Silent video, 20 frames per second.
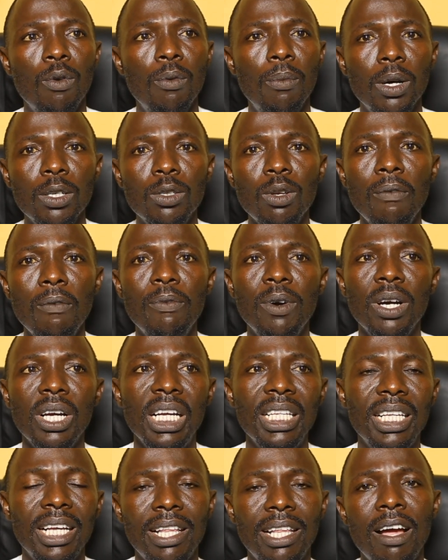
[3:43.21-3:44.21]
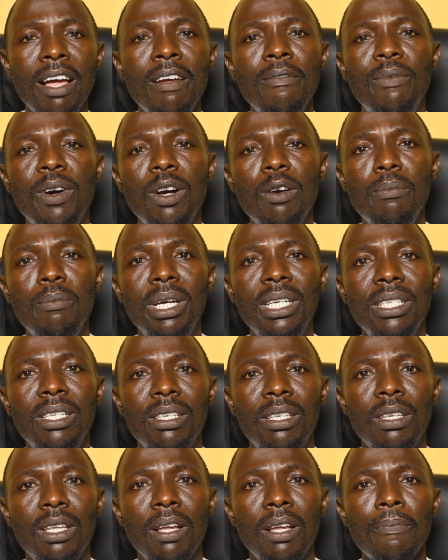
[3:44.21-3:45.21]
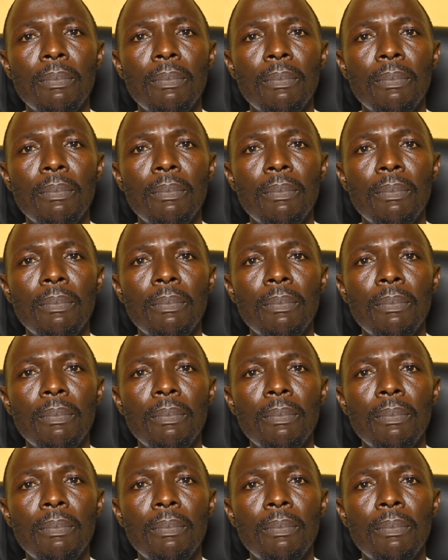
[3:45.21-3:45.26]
We must not forget that our environment is,